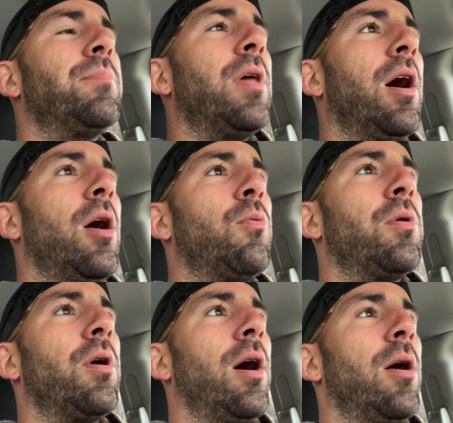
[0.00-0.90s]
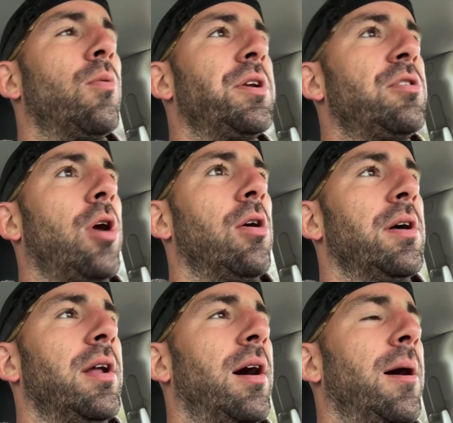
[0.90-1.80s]
uh, uh, what do you call
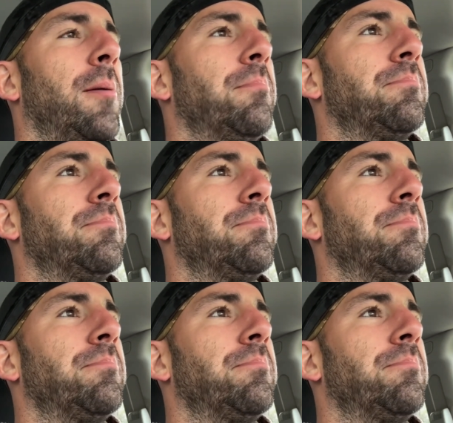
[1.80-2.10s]
it? Uh,